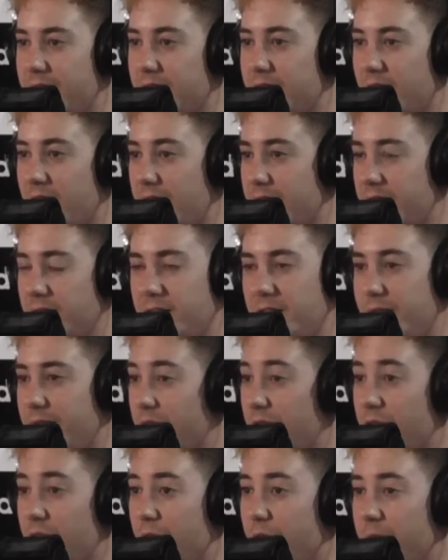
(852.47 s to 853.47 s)
I didn't
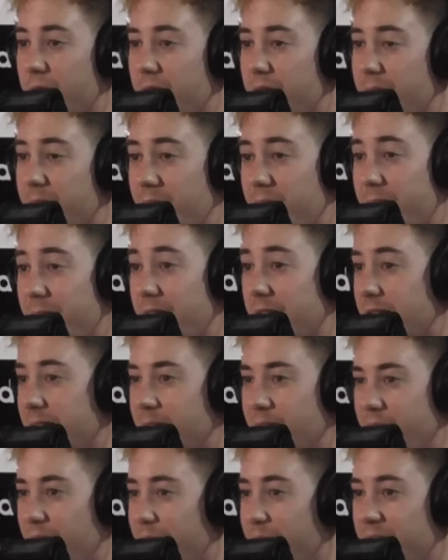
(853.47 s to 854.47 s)
even know them. I met
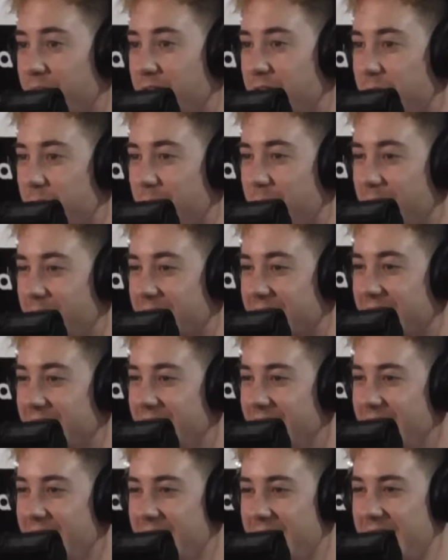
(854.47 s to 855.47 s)
them from
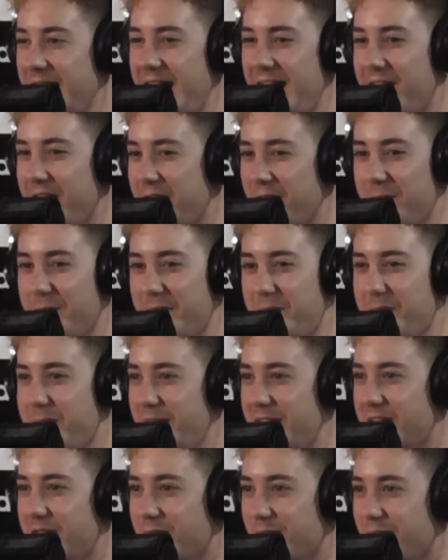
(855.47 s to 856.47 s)
Facebook. Now they're my
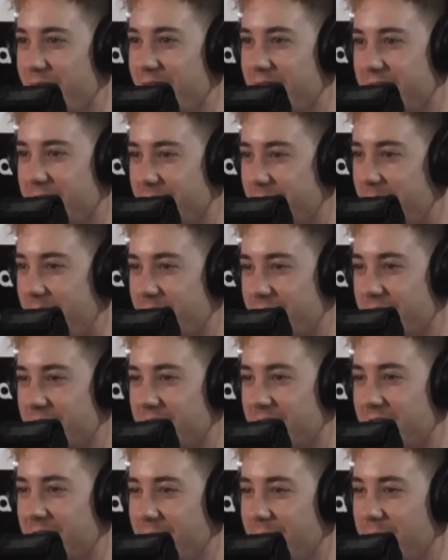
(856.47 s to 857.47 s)
best friends. I'm
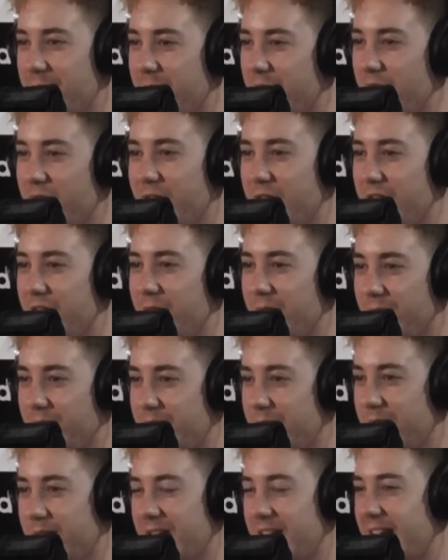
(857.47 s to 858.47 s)
actually going to be moving
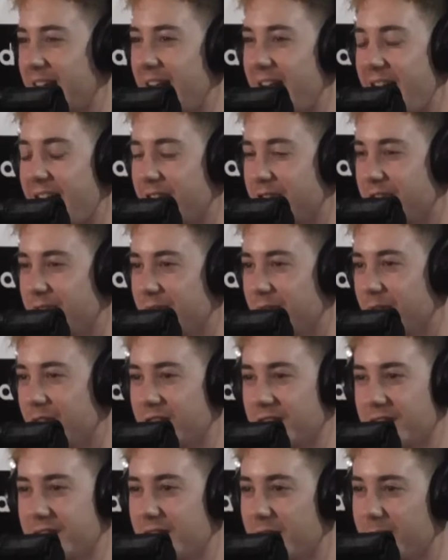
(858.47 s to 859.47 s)
into like a house, and we're
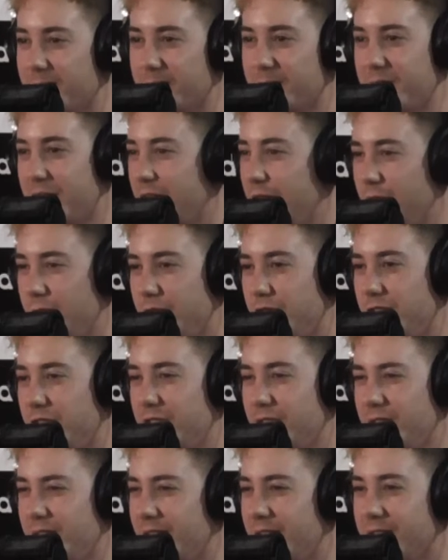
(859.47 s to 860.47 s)
going to set up a huge
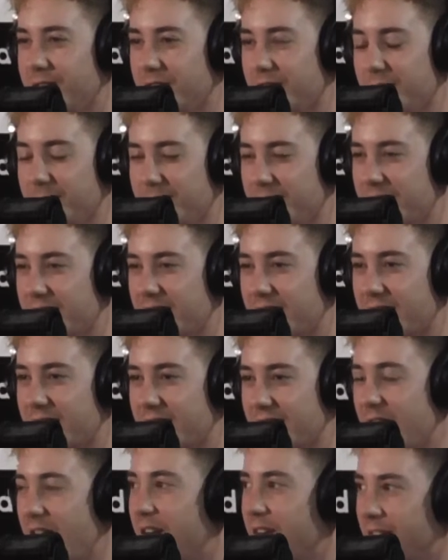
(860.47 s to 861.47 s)
studio. It's going to be sick.
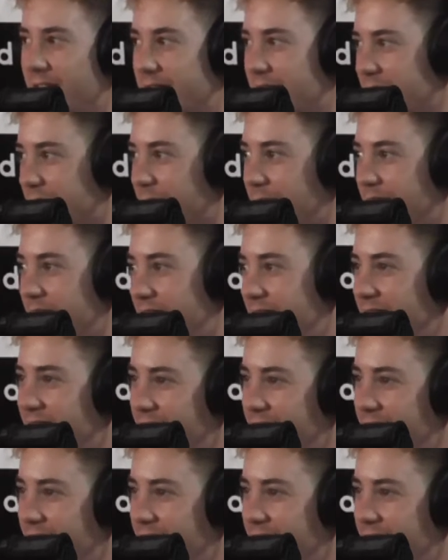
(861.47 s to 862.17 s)
Kind of like this one.